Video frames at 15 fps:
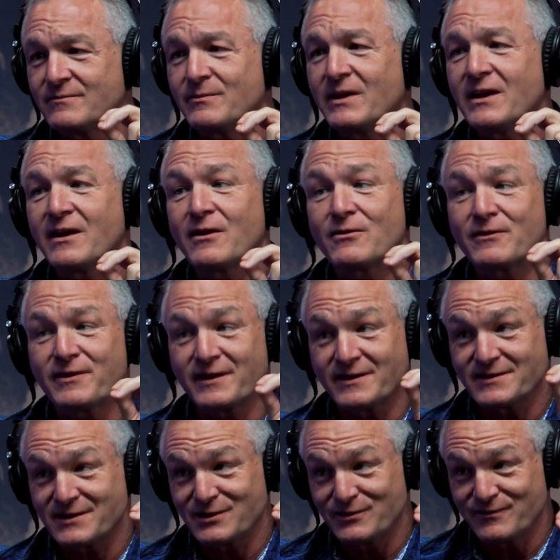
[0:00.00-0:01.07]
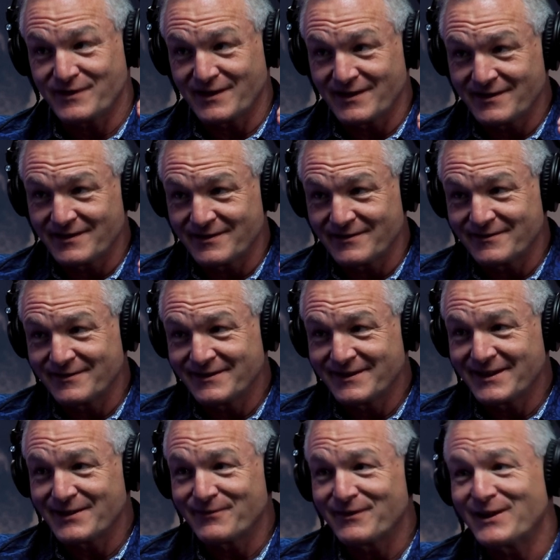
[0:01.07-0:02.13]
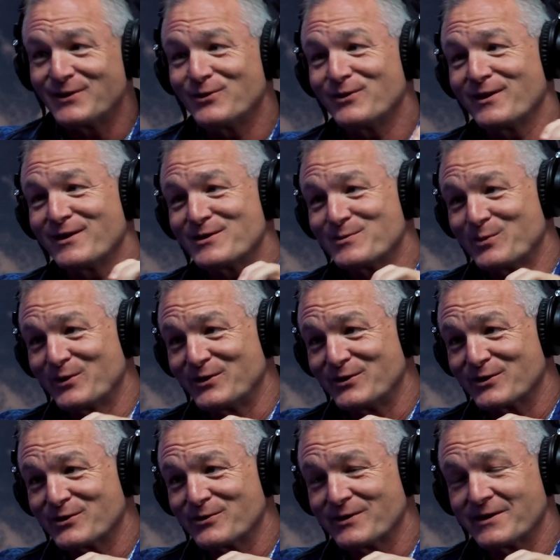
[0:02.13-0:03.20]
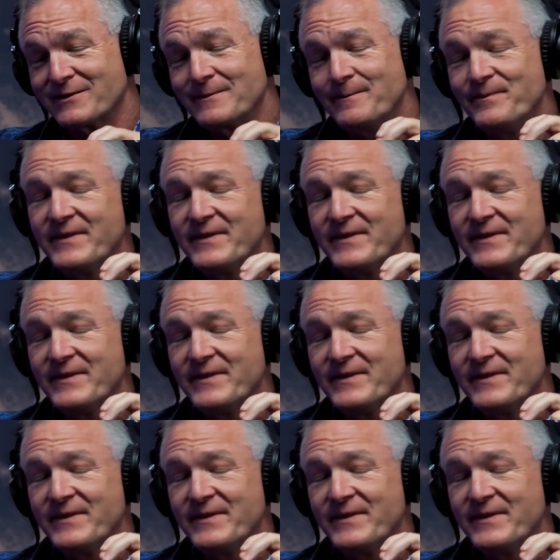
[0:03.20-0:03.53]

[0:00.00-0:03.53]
many other things that you've done that, that have led you to this point in your career.